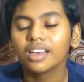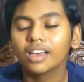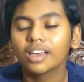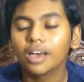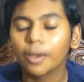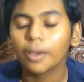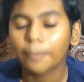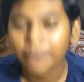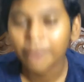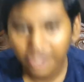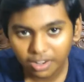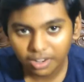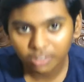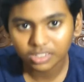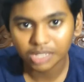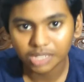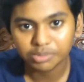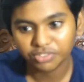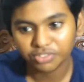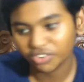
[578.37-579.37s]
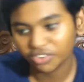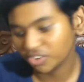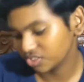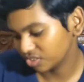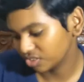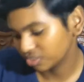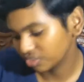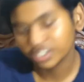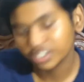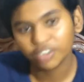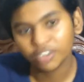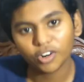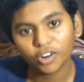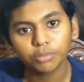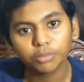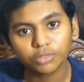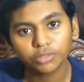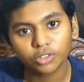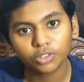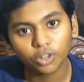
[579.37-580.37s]
a pretty long time to focus on near
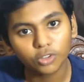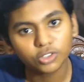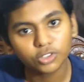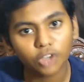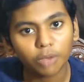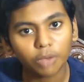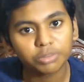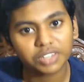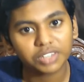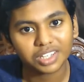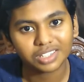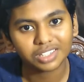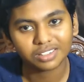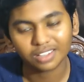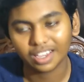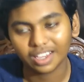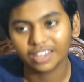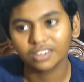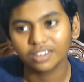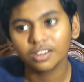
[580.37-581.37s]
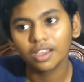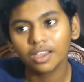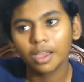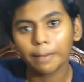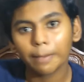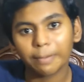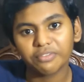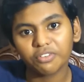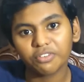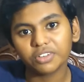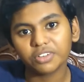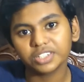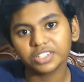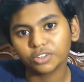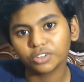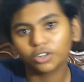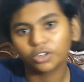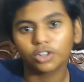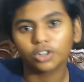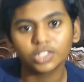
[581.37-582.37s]
close objects, and focusing
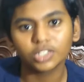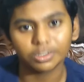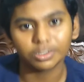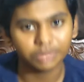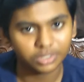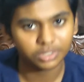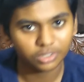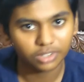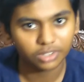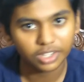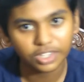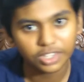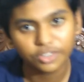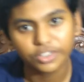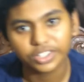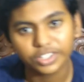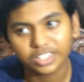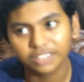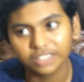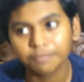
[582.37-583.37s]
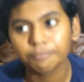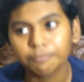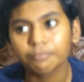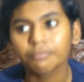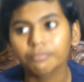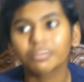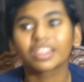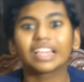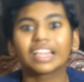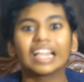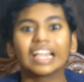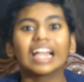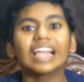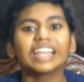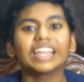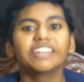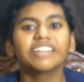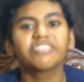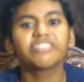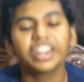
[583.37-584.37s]
on close objects only, you can
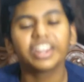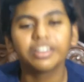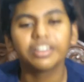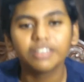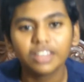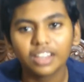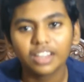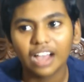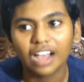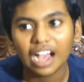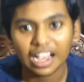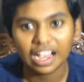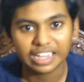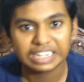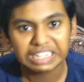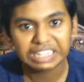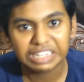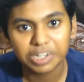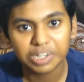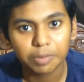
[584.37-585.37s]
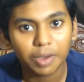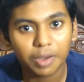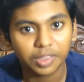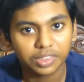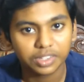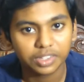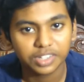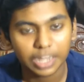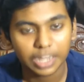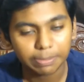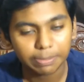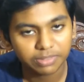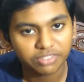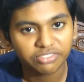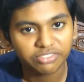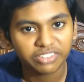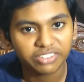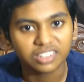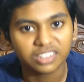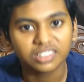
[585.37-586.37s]
kind of get an idea about the depth of
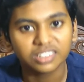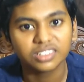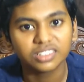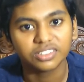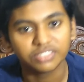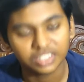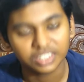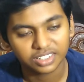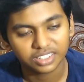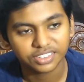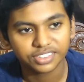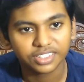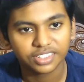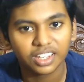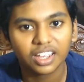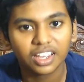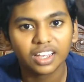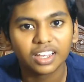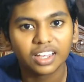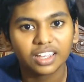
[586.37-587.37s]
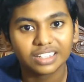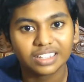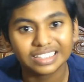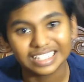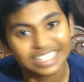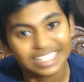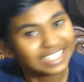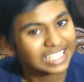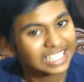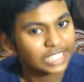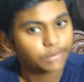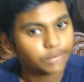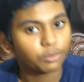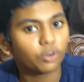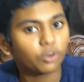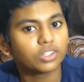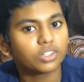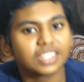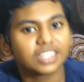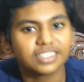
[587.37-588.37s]
field of these
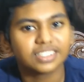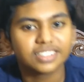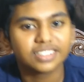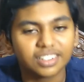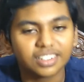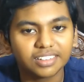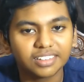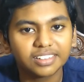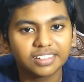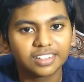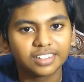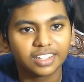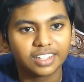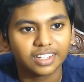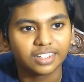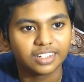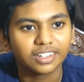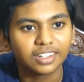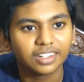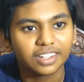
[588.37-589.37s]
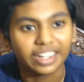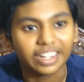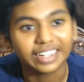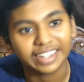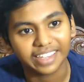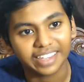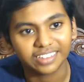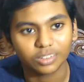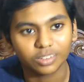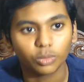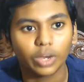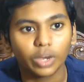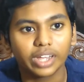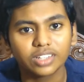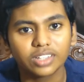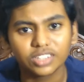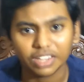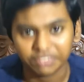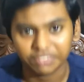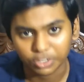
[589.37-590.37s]
small sensors, and it takes a
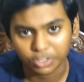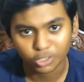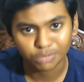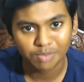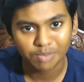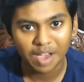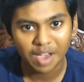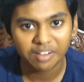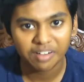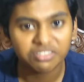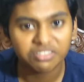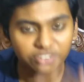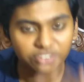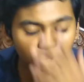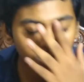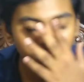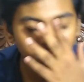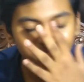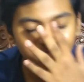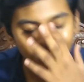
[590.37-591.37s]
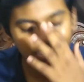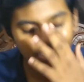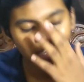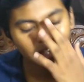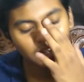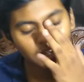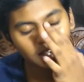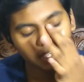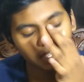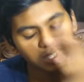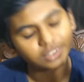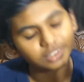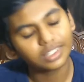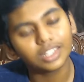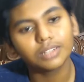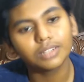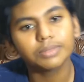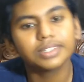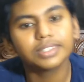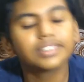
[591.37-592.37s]
while, so you have to use manual focus.
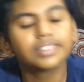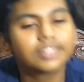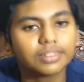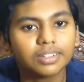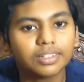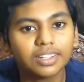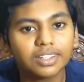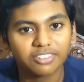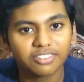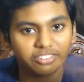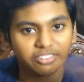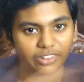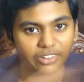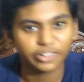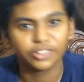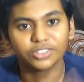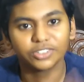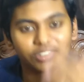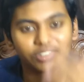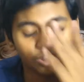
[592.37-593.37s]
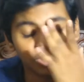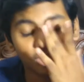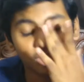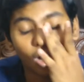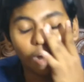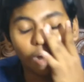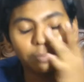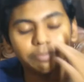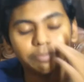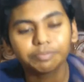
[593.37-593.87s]
There'll be some photos on top.